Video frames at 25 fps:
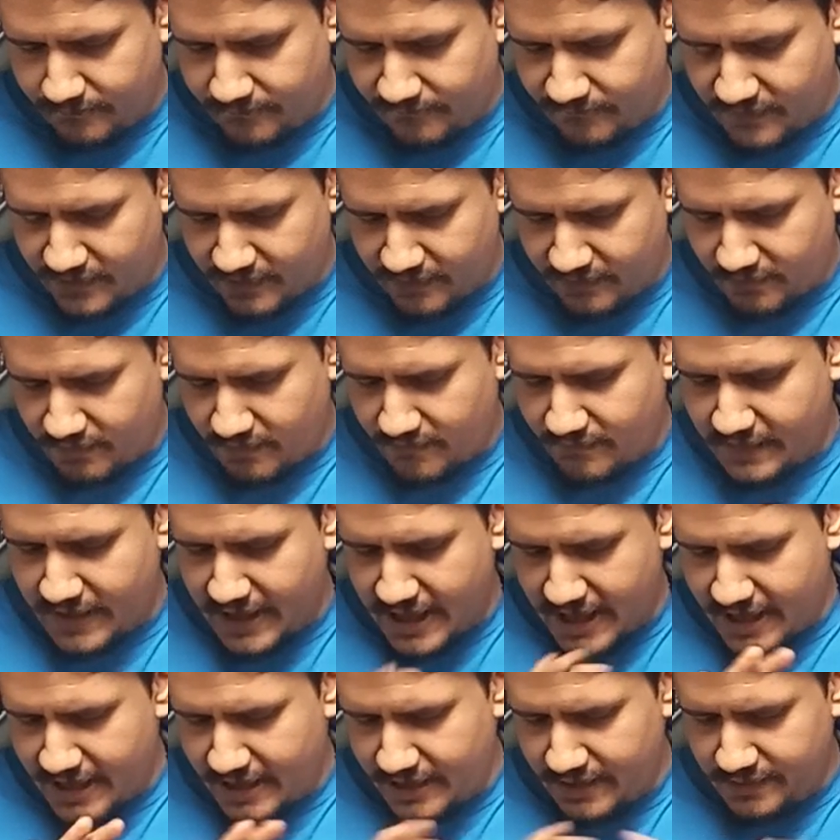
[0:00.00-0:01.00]
figure of
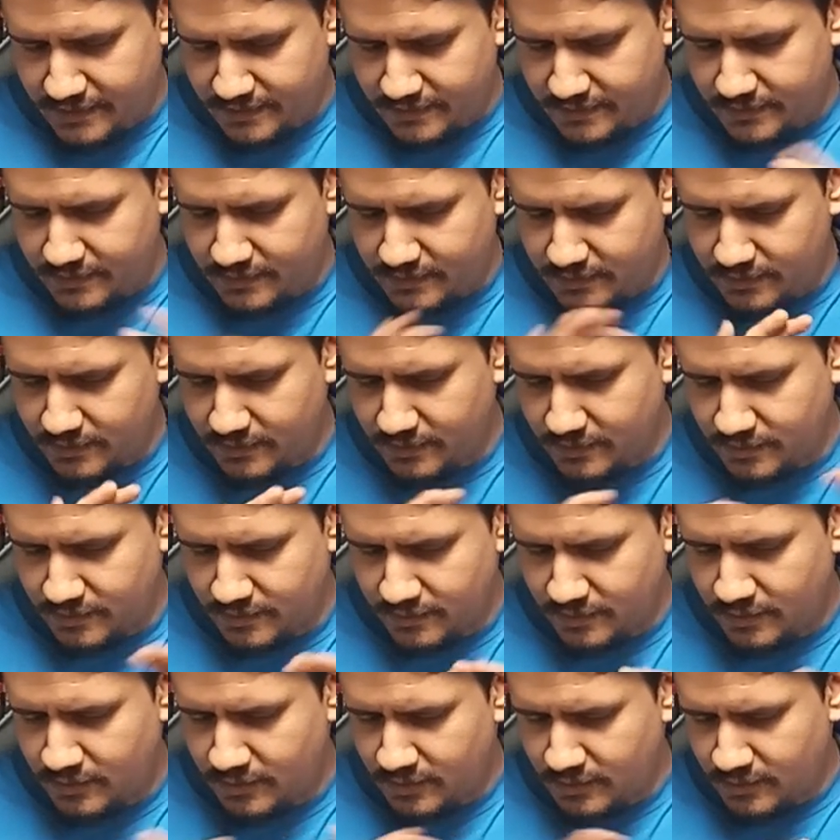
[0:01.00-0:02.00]
that
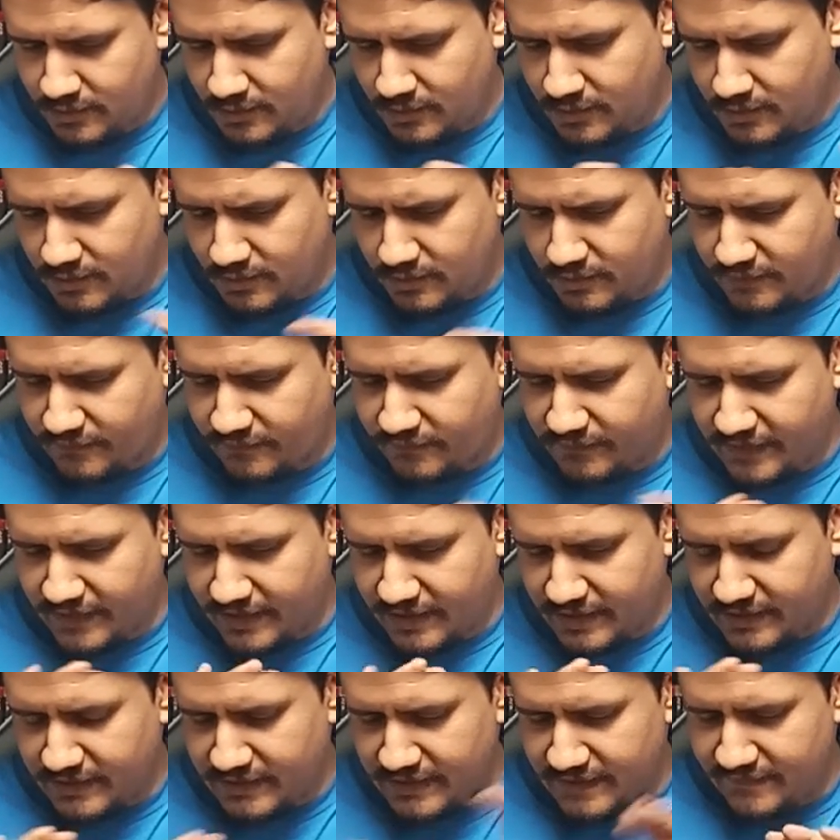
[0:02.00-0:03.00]
looks like
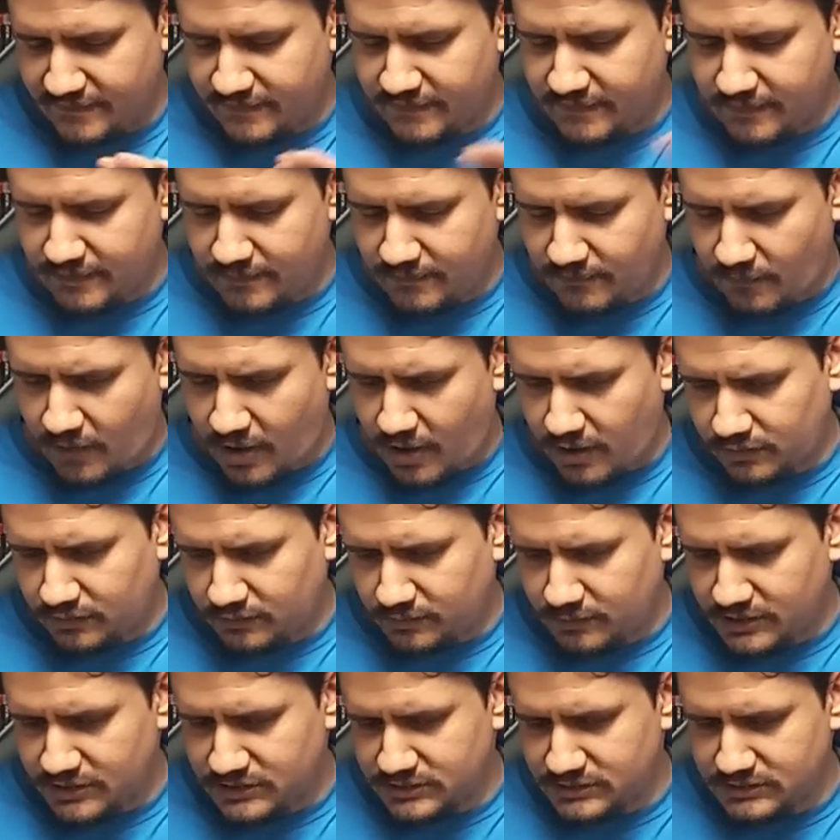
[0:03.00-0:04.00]
a decent
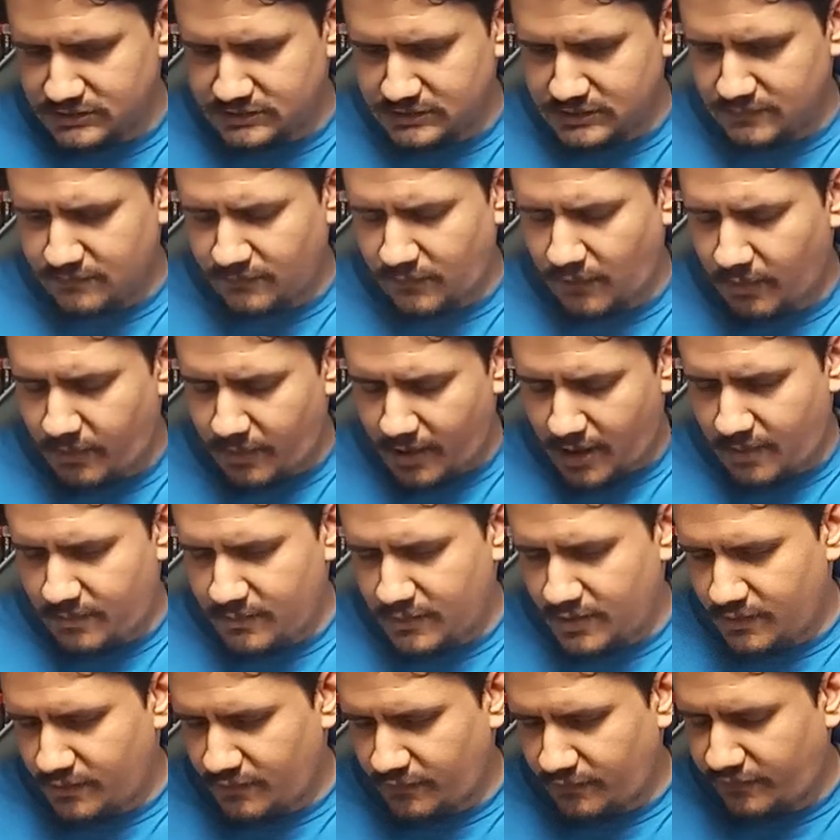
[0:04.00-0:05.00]
Rodimus in robot
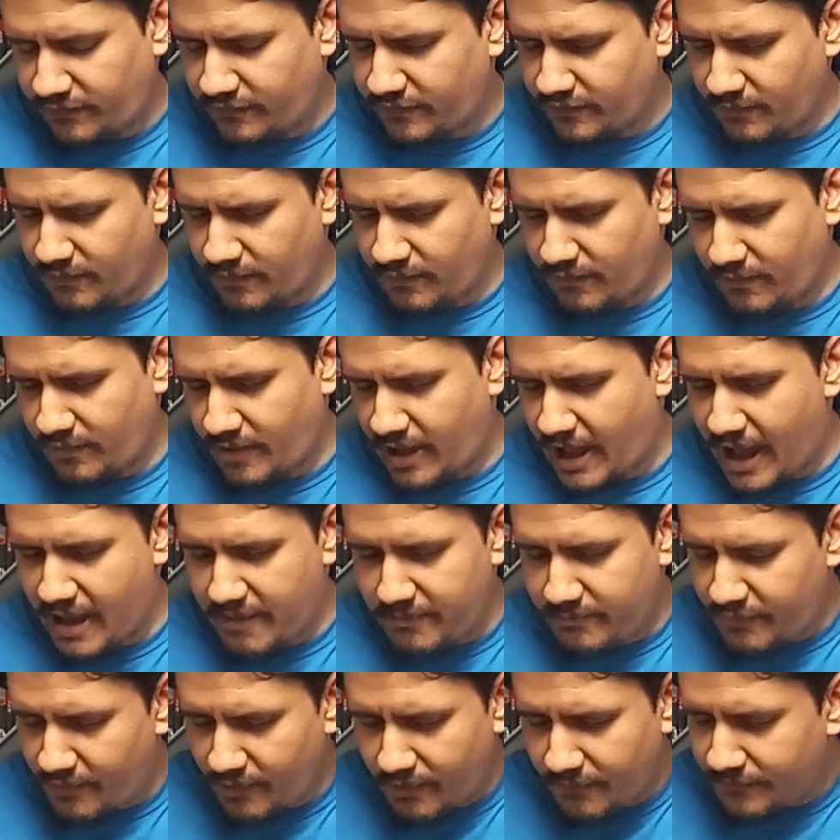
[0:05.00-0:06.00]
mode. So
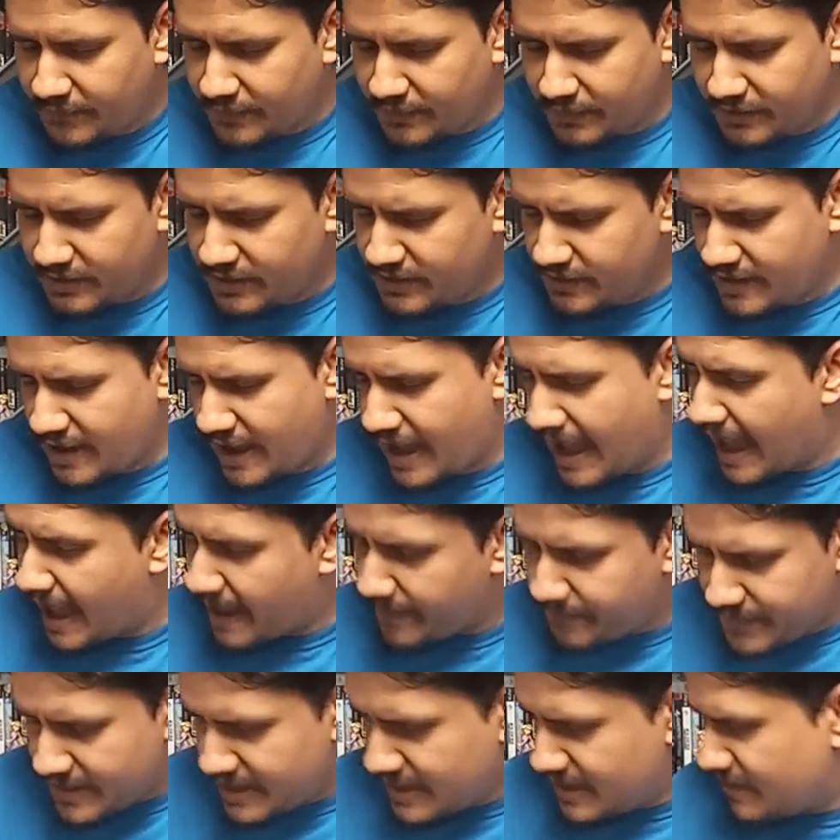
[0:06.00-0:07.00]
I'm perfectly
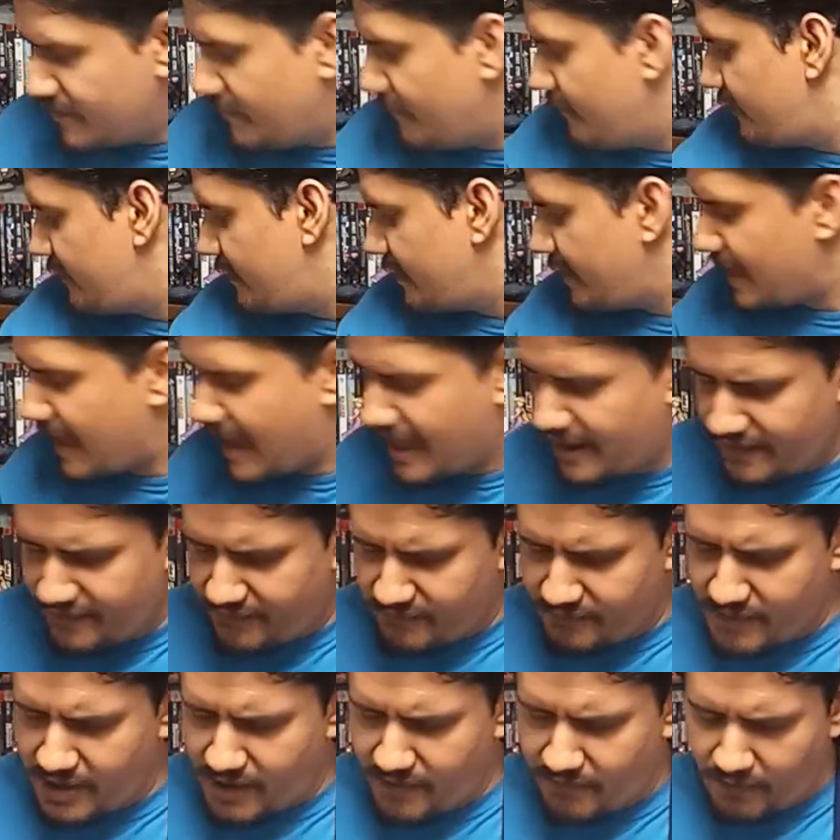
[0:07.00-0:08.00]
happy using that
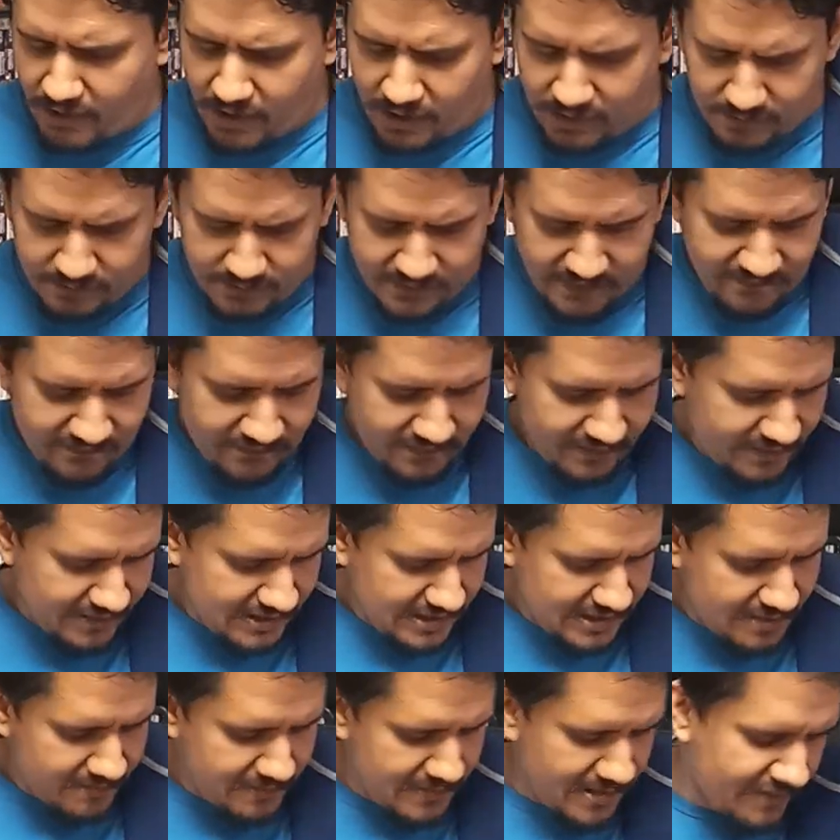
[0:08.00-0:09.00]
as my Rodimus
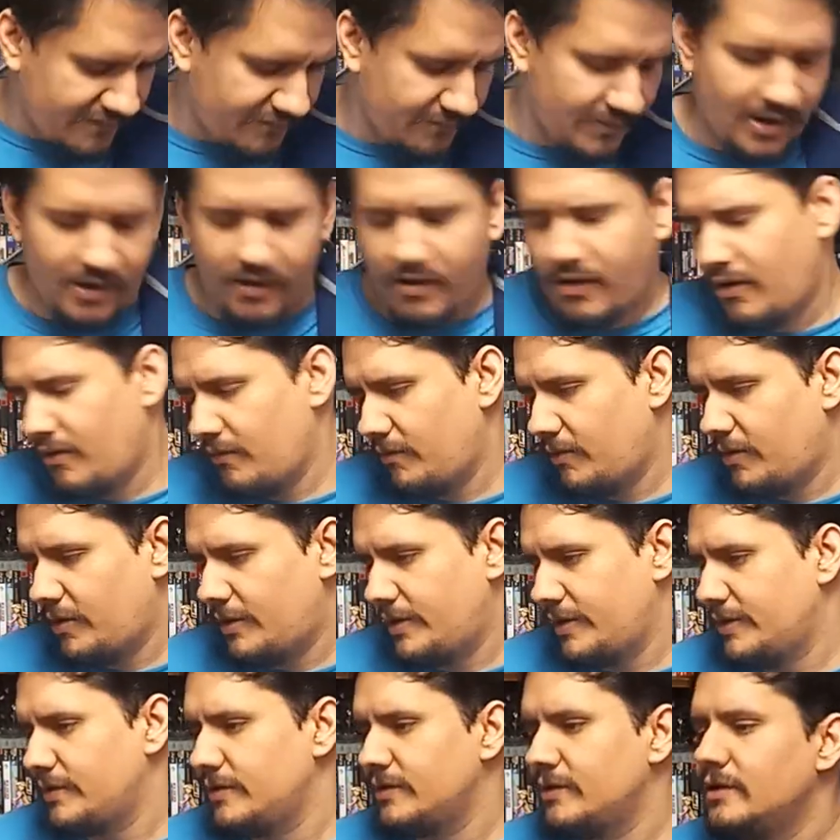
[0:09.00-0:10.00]
and him as my Hot
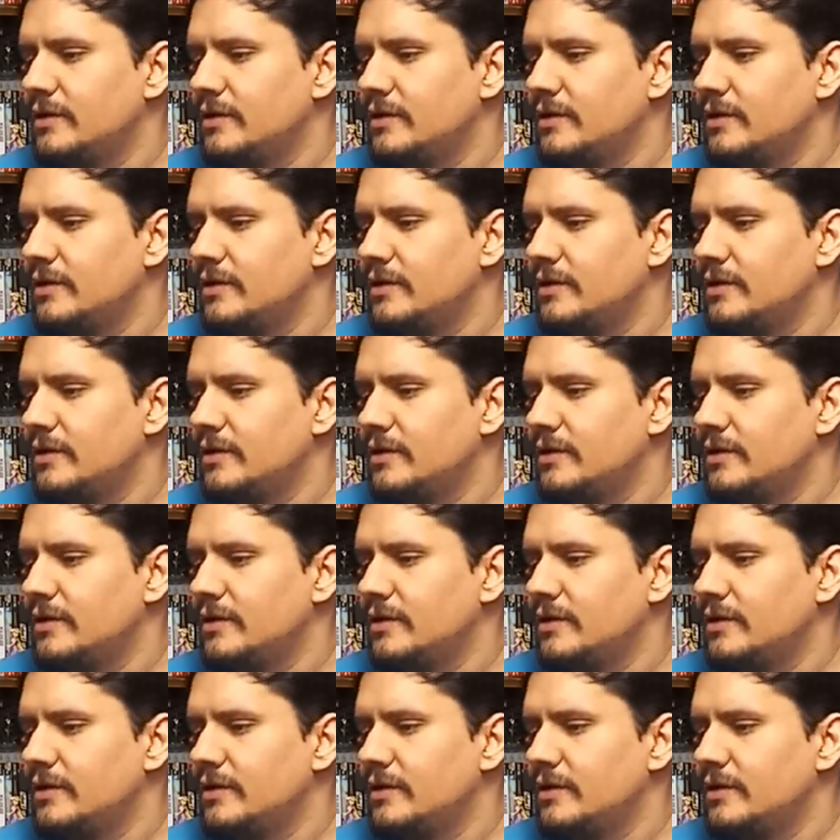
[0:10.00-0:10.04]
Rod.